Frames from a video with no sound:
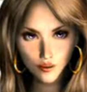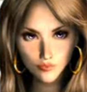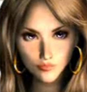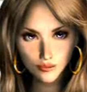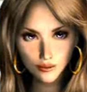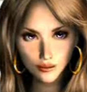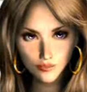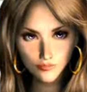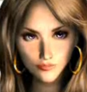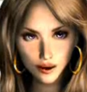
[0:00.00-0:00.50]

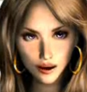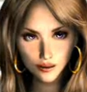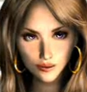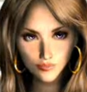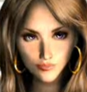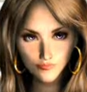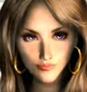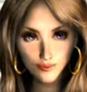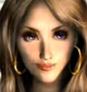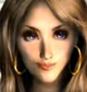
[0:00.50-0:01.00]
this is
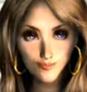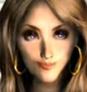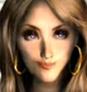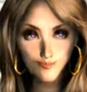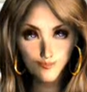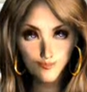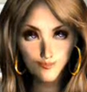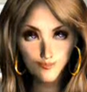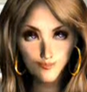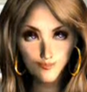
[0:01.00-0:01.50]
Leon.
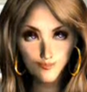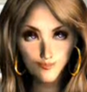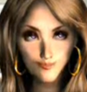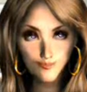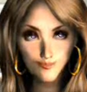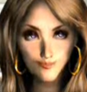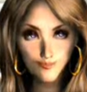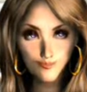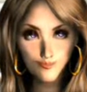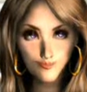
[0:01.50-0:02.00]

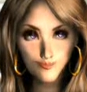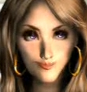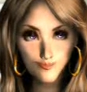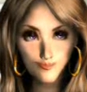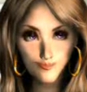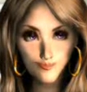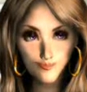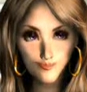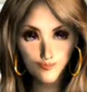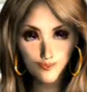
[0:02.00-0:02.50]

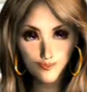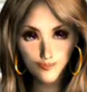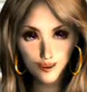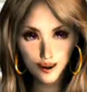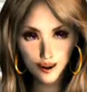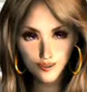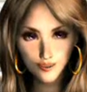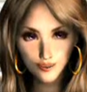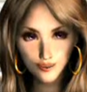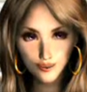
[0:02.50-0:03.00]

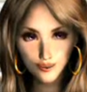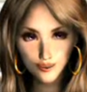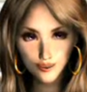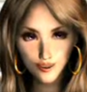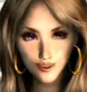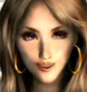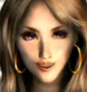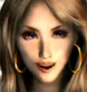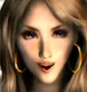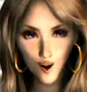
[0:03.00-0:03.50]
Now, you
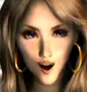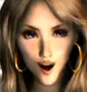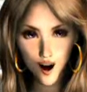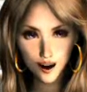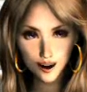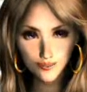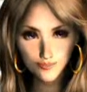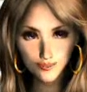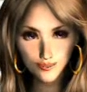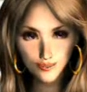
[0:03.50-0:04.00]
may be
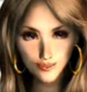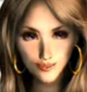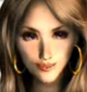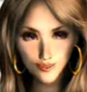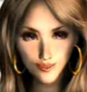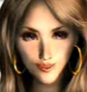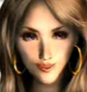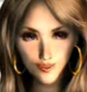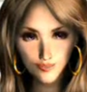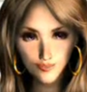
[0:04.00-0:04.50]

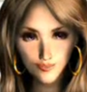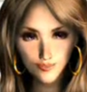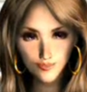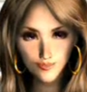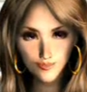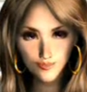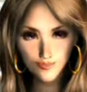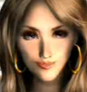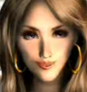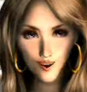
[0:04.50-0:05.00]
wondering
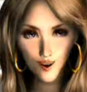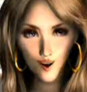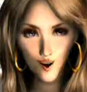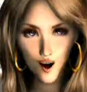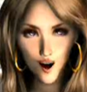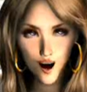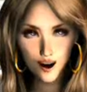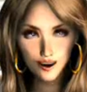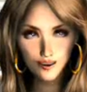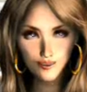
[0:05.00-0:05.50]

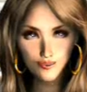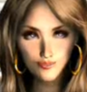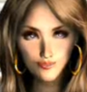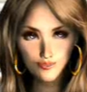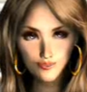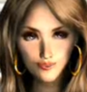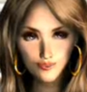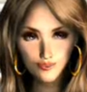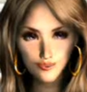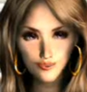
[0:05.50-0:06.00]

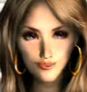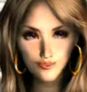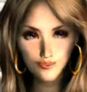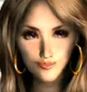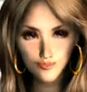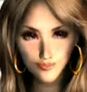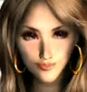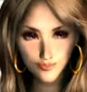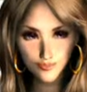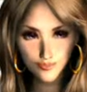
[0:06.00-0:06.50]
why
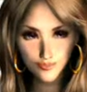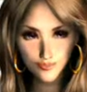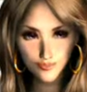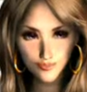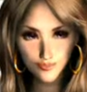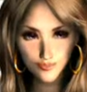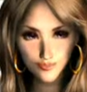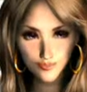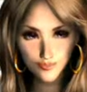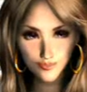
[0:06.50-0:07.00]

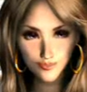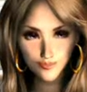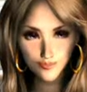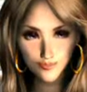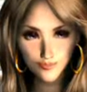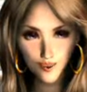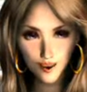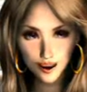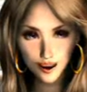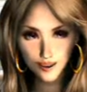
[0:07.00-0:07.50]

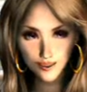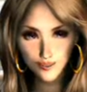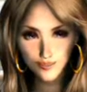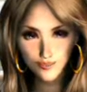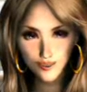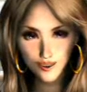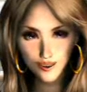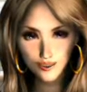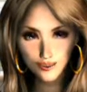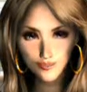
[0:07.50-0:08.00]
I
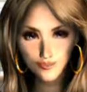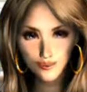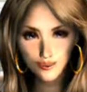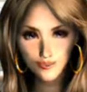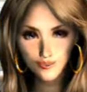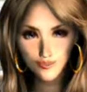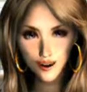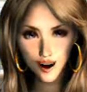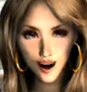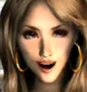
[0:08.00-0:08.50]
have a
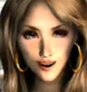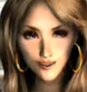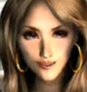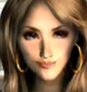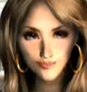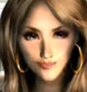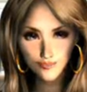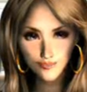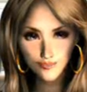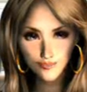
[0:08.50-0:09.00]

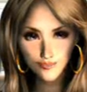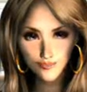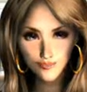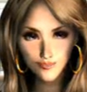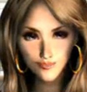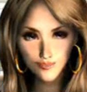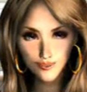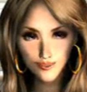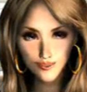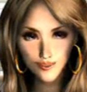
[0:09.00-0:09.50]
video
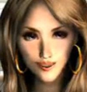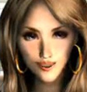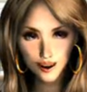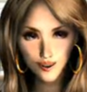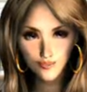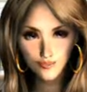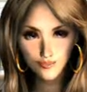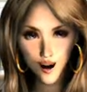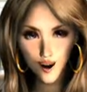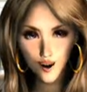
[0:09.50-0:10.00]

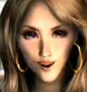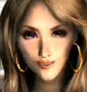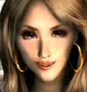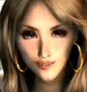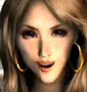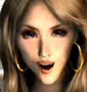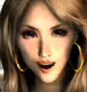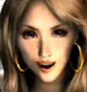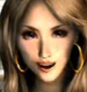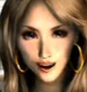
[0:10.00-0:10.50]
looking like
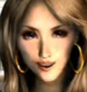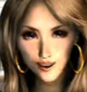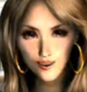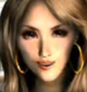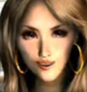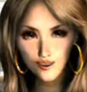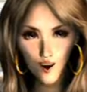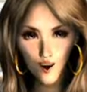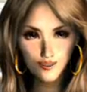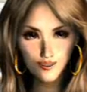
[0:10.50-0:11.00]

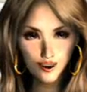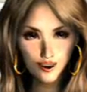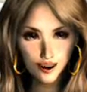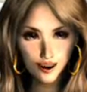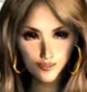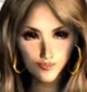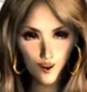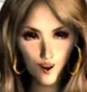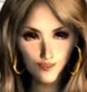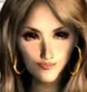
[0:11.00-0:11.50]
a
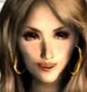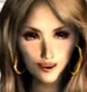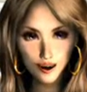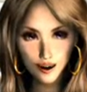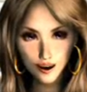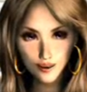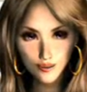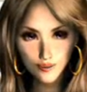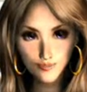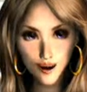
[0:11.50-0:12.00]
Caucasian
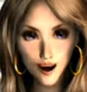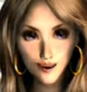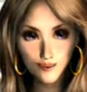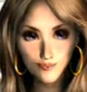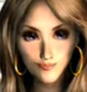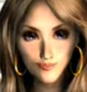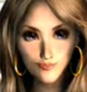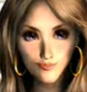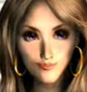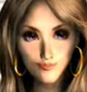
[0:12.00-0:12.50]

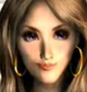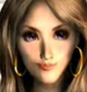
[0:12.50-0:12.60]
female